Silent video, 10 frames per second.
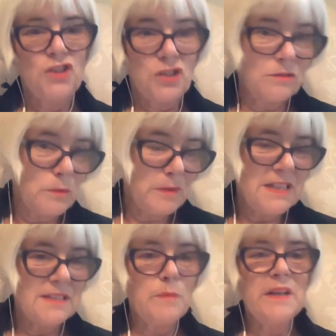children with
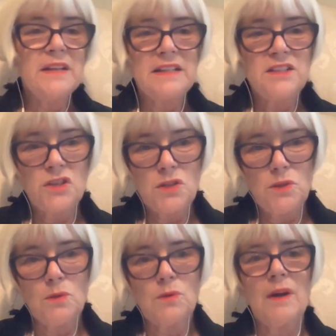disabilities
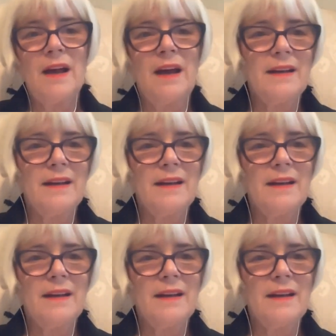too.